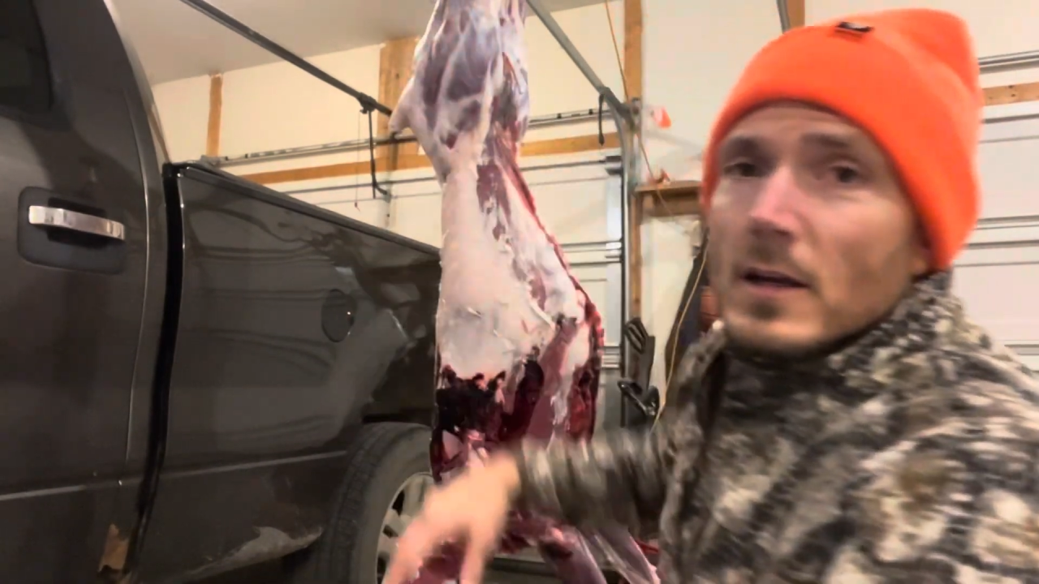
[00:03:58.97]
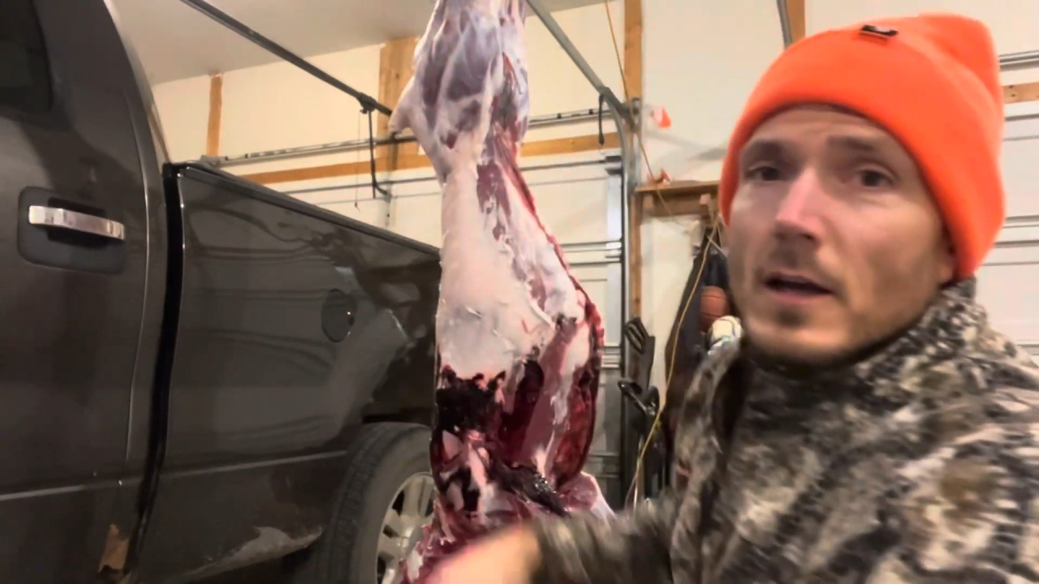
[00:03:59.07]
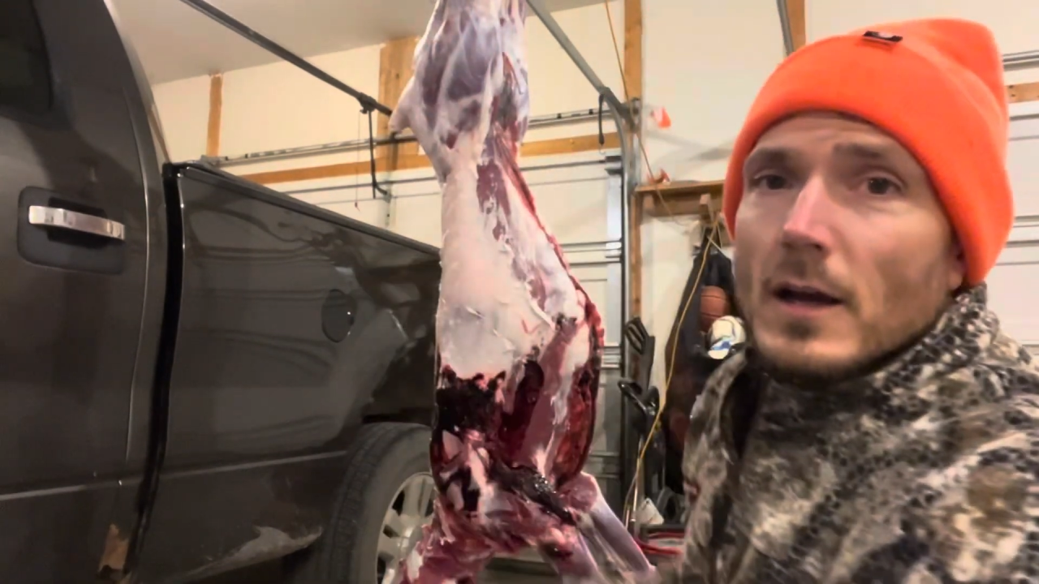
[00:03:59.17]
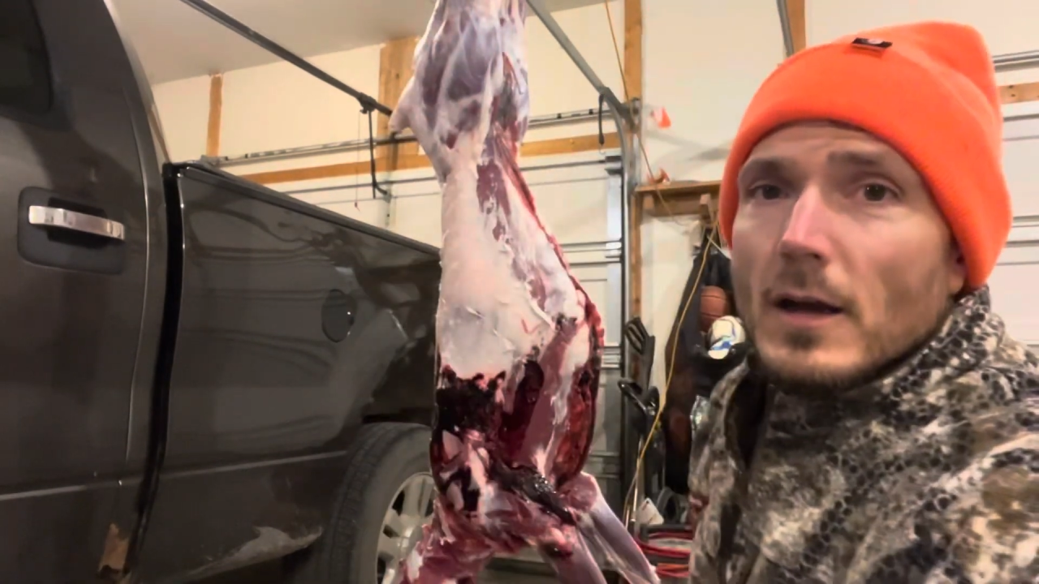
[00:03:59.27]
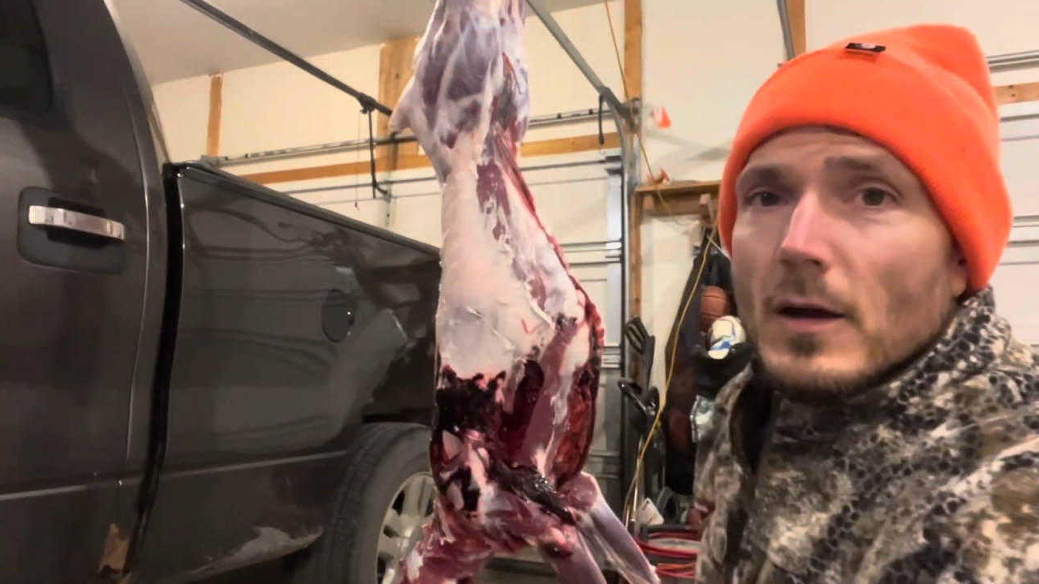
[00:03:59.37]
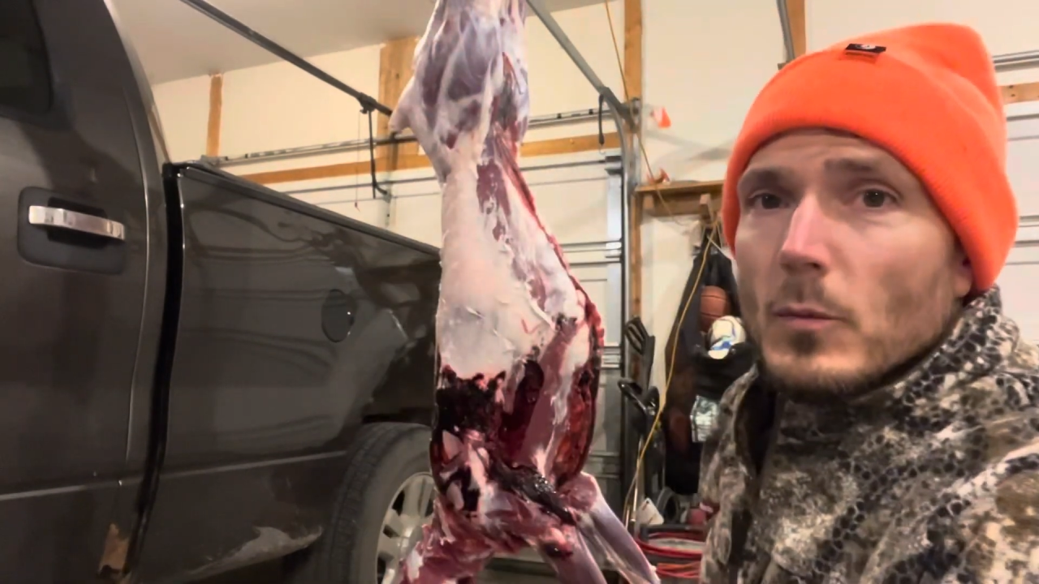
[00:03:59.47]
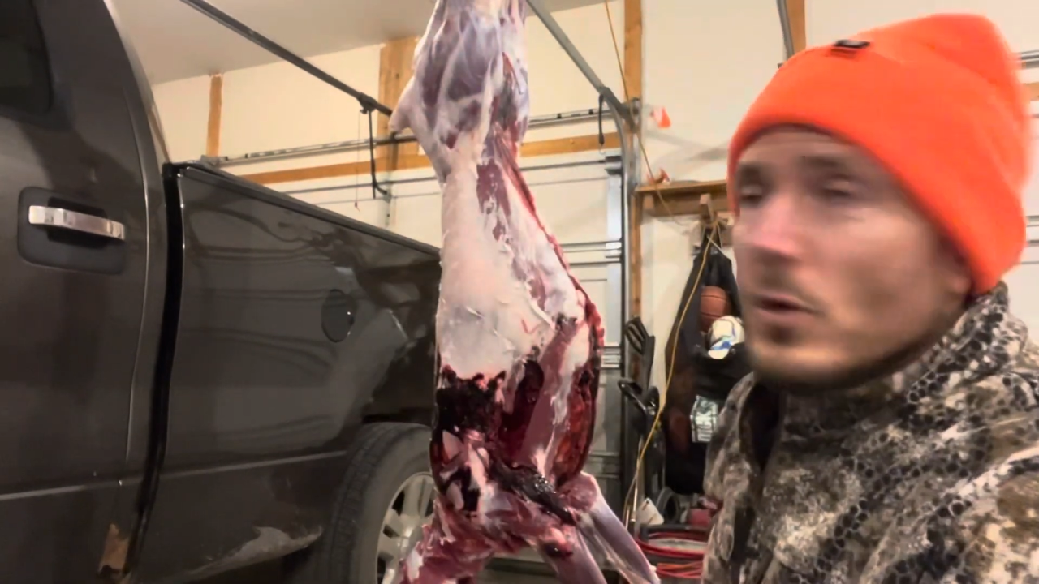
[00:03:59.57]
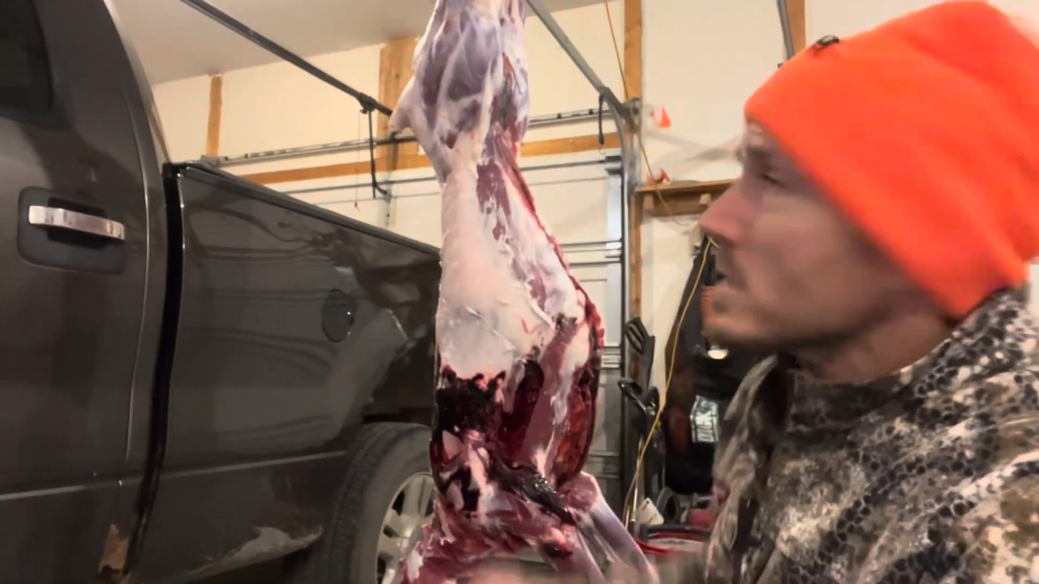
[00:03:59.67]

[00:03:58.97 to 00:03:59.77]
Once